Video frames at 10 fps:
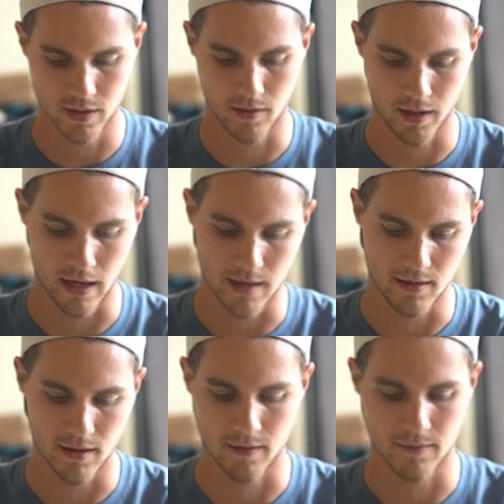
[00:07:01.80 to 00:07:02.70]
say like
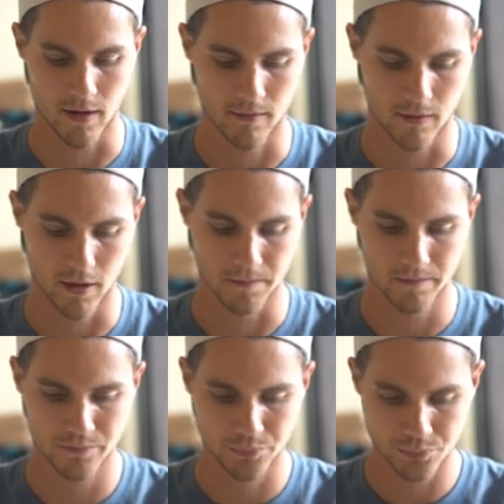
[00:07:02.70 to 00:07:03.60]
$18.95, right?
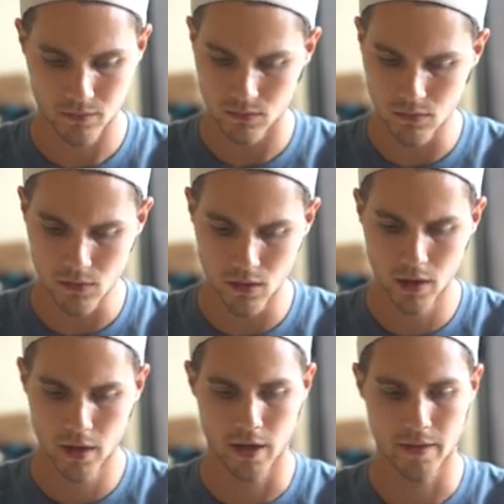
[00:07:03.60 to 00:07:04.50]

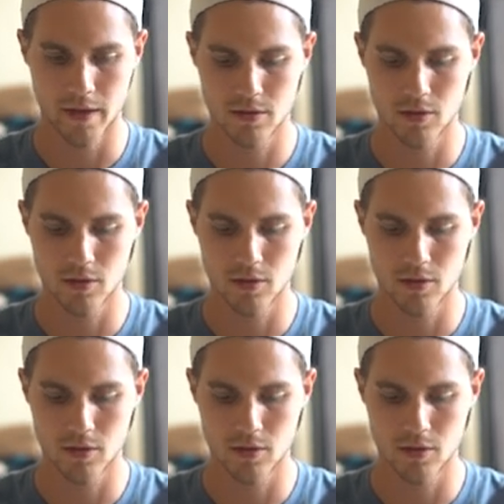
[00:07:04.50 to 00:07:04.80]
And then